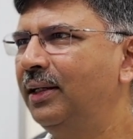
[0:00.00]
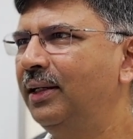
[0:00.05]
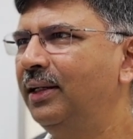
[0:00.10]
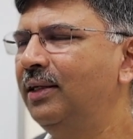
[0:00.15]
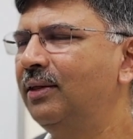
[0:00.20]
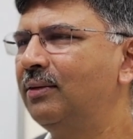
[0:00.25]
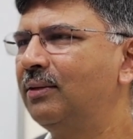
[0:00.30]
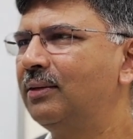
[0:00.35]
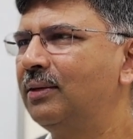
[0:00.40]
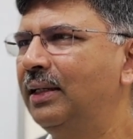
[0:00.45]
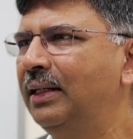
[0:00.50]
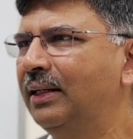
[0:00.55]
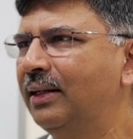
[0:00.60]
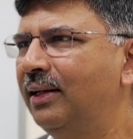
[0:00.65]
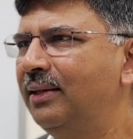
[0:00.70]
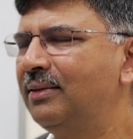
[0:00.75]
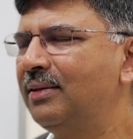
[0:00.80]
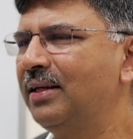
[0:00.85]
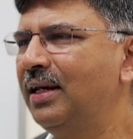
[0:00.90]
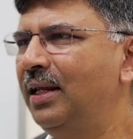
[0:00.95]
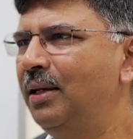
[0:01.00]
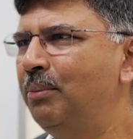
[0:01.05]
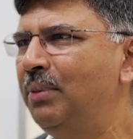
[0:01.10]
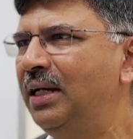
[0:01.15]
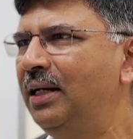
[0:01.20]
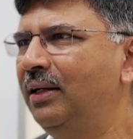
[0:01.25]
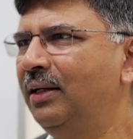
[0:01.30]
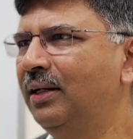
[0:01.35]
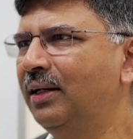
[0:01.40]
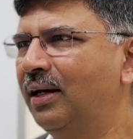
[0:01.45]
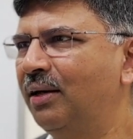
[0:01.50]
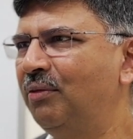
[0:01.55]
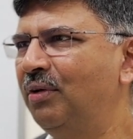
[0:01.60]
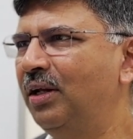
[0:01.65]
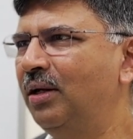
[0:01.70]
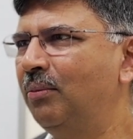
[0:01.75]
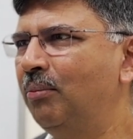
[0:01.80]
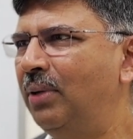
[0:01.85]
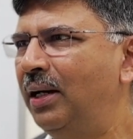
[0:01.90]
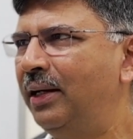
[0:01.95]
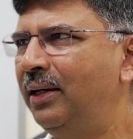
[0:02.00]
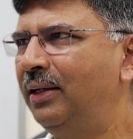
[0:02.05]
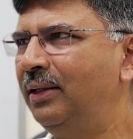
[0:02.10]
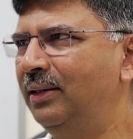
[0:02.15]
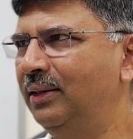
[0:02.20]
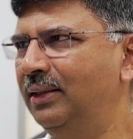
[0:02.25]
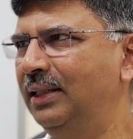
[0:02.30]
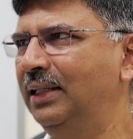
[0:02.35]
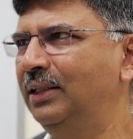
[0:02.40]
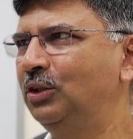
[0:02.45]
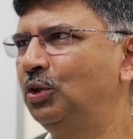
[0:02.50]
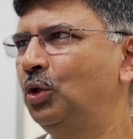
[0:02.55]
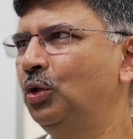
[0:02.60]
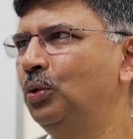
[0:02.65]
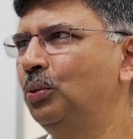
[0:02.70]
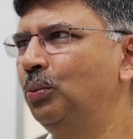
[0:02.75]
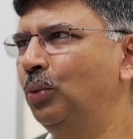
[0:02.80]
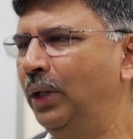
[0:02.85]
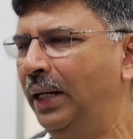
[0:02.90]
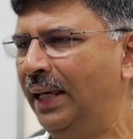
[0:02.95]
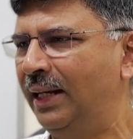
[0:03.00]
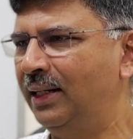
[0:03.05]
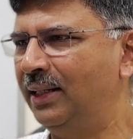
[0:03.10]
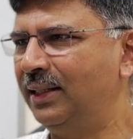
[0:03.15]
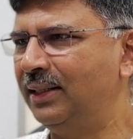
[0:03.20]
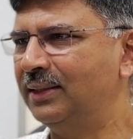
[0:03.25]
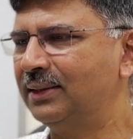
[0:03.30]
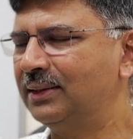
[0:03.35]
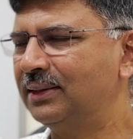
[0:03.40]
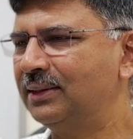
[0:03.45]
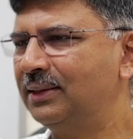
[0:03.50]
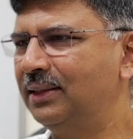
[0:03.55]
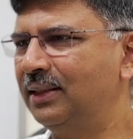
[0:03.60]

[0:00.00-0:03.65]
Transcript: is increasingly being driven by these two modalities,